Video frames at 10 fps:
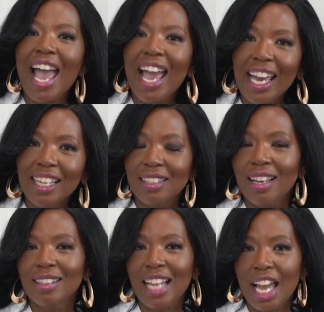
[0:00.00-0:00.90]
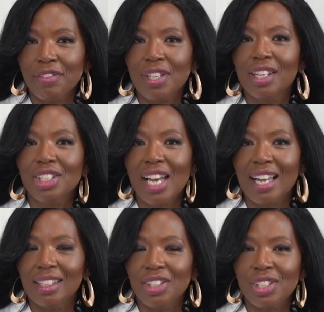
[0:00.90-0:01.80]
and life's
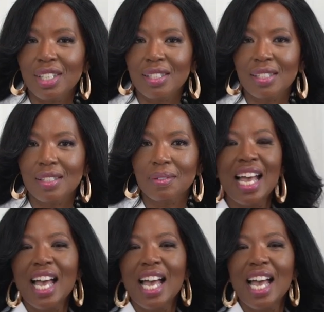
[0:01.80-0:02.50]
challenges.